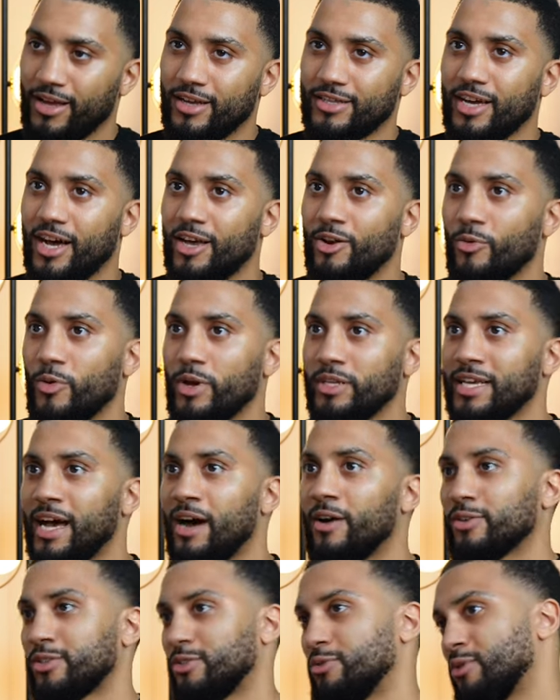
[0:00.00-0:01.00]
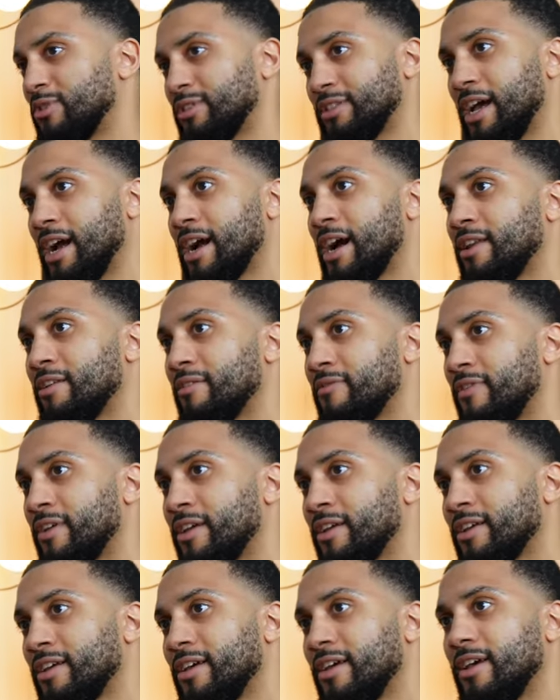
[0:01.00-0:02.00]
So I'd always outsource that kind of
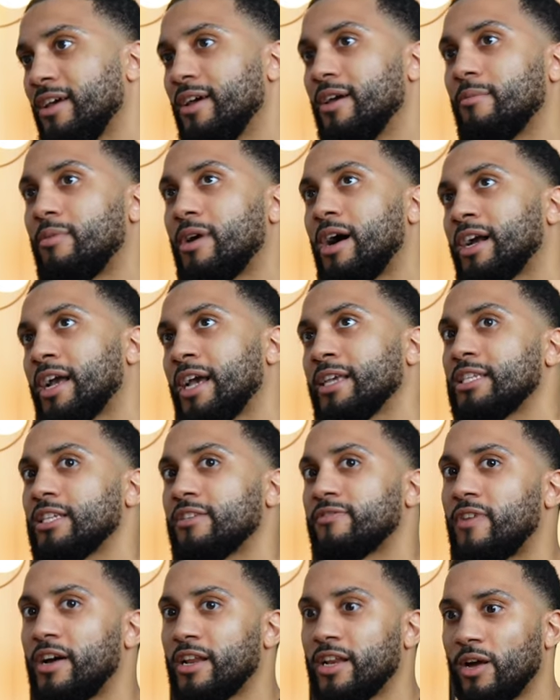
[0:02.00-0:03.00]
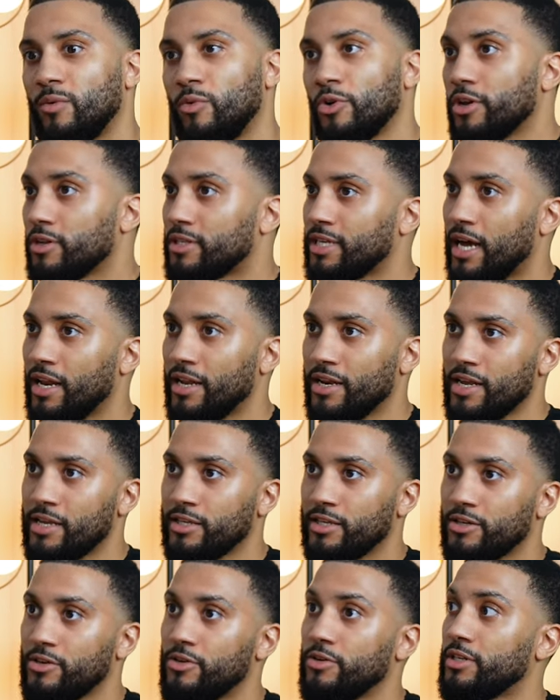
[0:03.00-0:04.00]
thing. Yeah. But I guess it's finding out what your talent
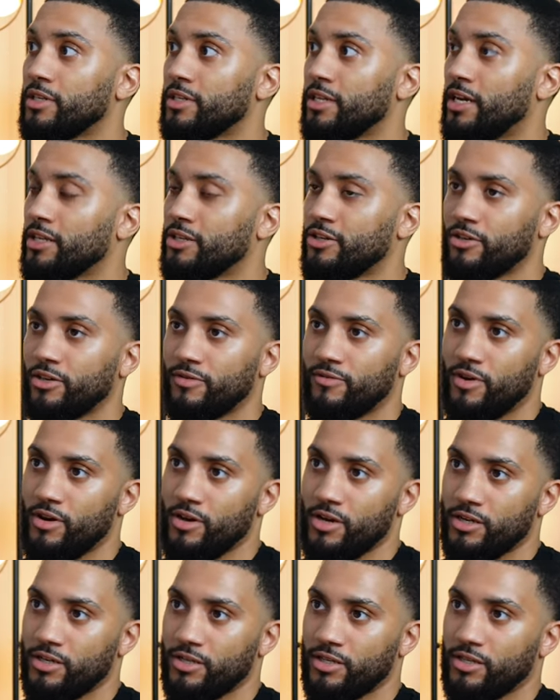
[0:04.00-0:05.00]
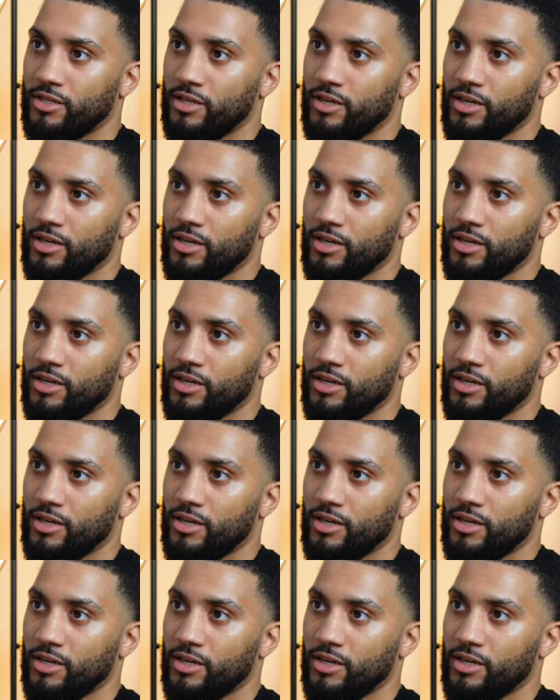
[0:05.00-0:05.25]
is and using that to your advantage, isn't it?